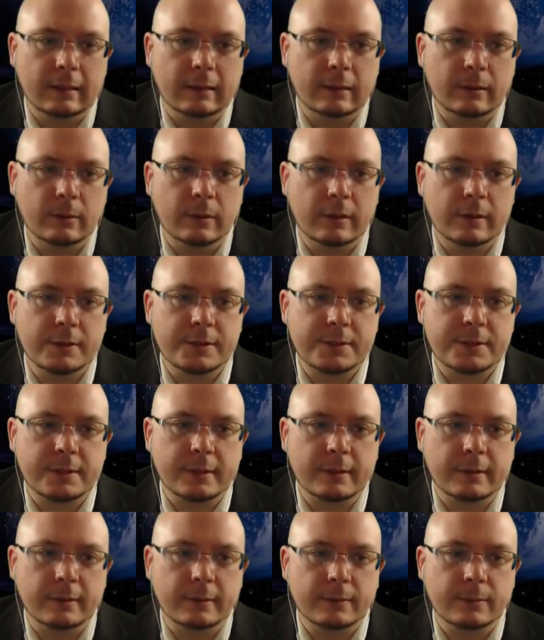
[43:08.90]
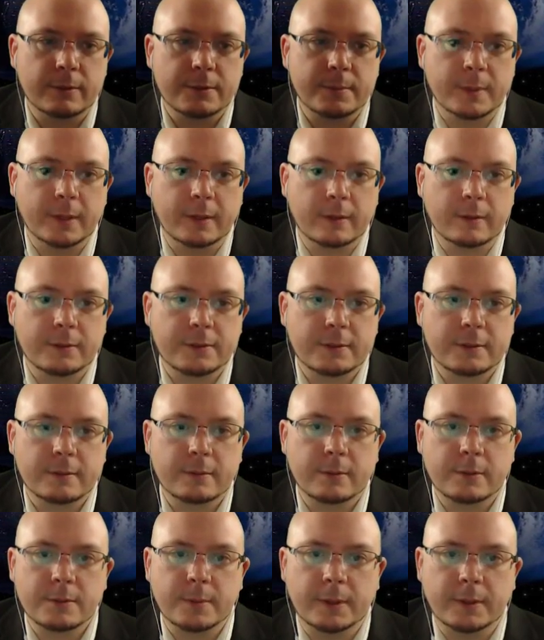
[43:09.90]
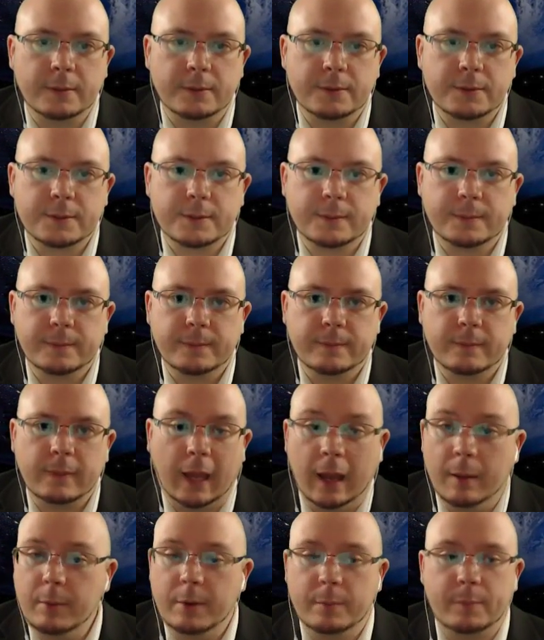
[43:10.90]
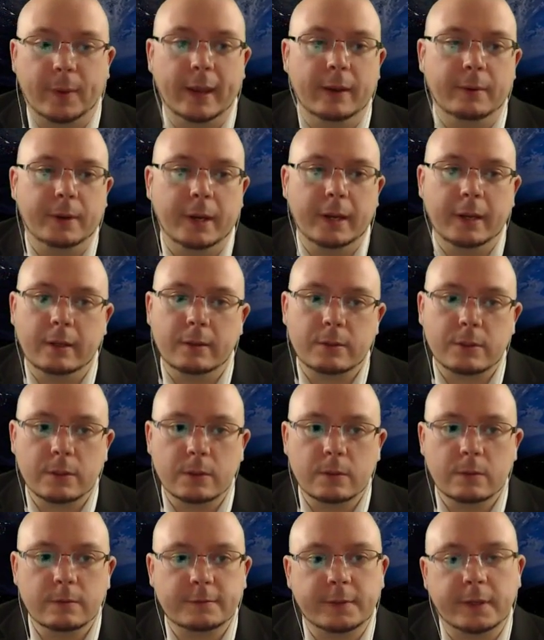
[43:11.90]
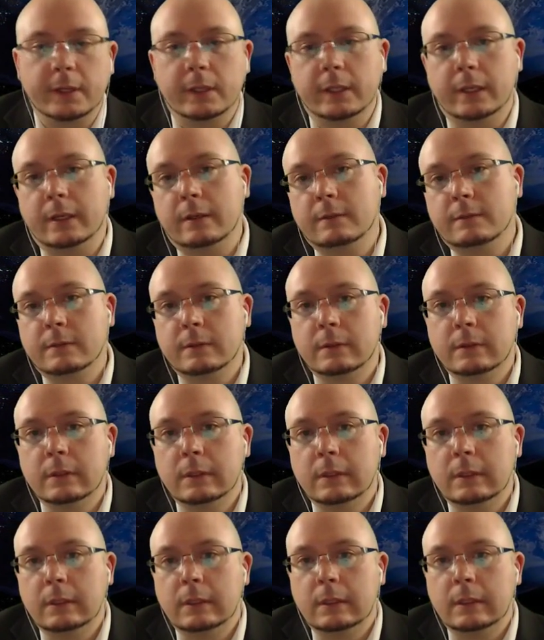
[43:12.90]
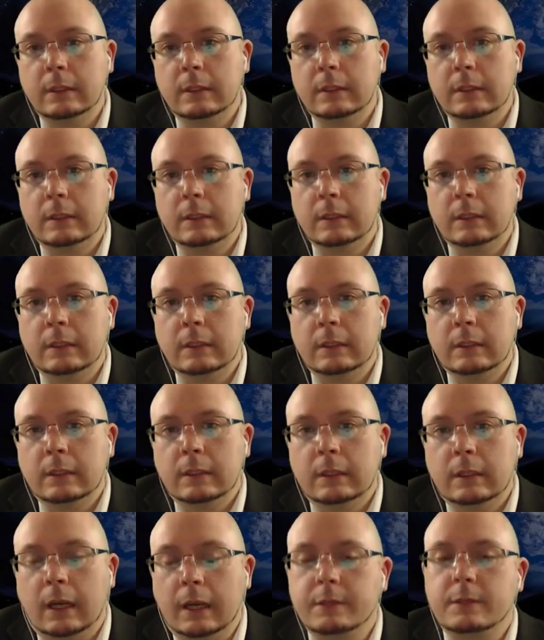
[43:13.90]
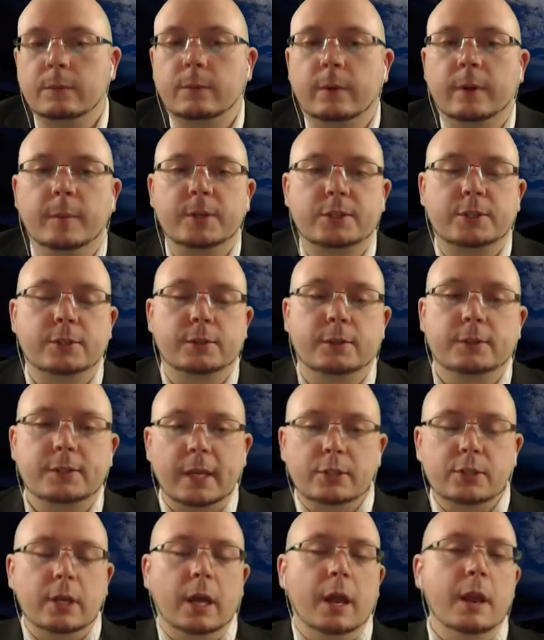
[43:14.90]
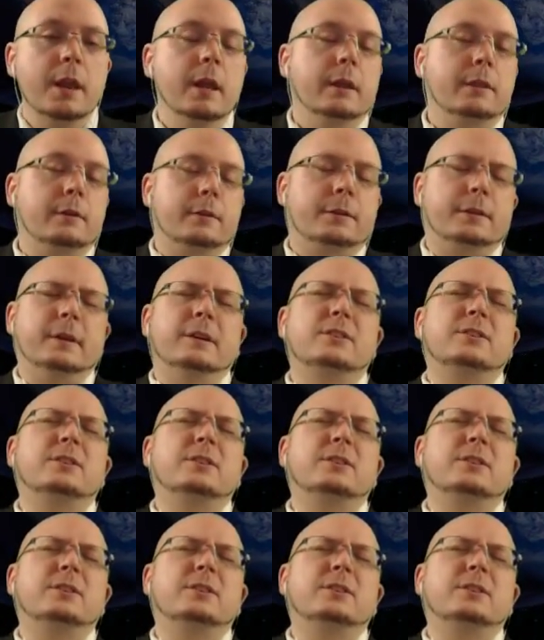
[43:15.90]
Where's my notes? Where's my notes? Yeah, I'm in pain right now too, funnily enough. I did want to mention, so there's actually another thing,